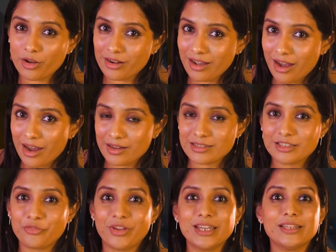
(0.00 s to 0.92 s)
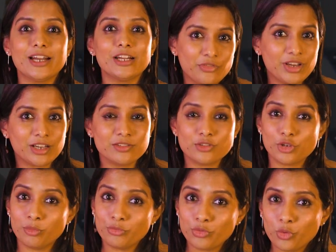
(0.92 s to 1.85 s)
or cars the way that we
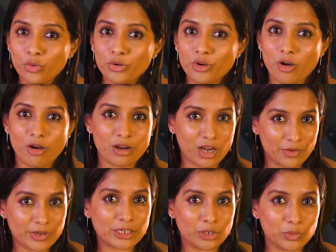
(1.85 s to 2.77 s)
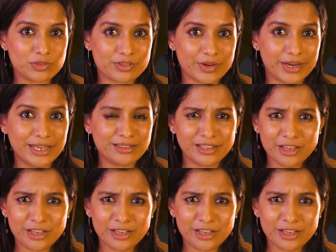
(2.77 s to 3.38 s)
consume food or our clothes, right?